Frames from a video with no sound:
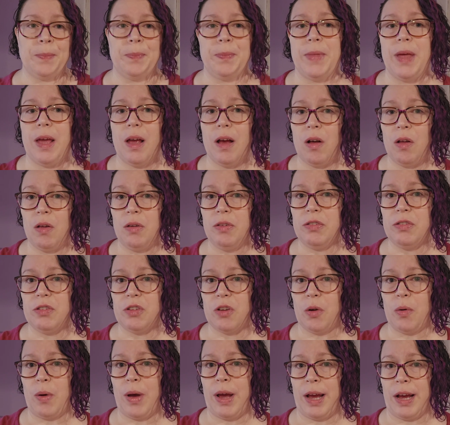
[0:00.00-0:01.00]
They
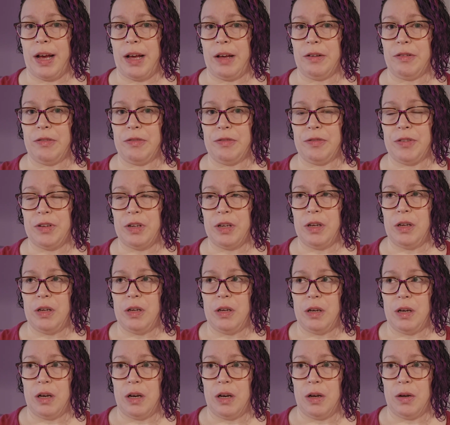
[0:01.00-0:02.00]
also have,
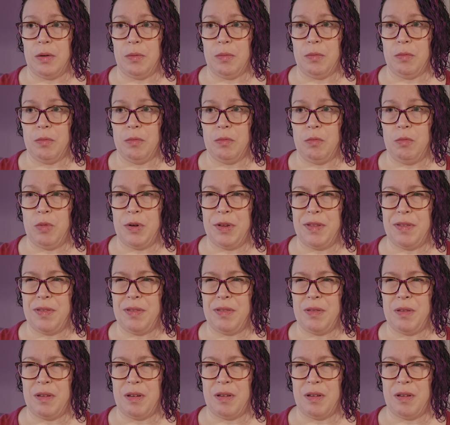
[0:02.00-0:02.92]
with